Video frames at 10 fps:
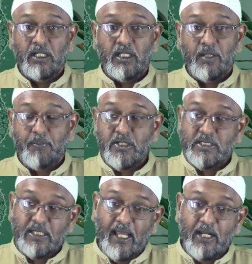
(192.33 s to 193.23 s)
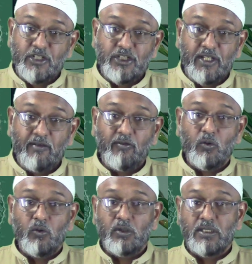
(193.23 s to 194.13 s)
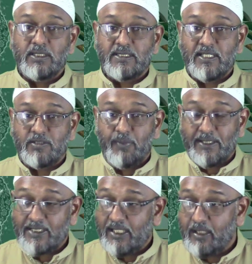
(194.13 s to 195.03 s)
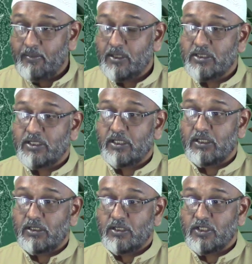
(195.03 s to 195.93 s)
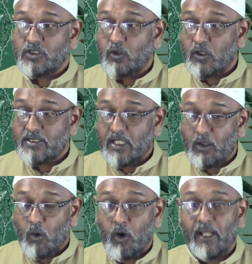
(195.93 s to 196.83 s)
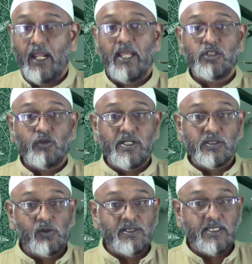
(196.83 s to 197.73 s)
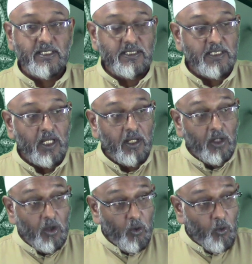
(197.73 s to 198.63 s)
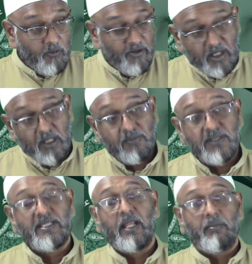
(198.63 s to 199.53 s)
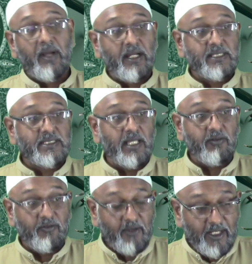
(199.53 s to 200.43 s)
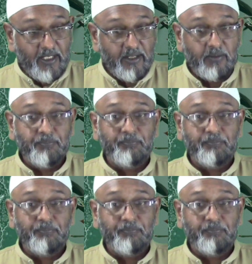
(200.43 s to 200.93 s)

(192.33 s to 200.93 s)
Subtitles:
The person can achieve goals, is better able to source and organize resources, overcome setbacks and failure,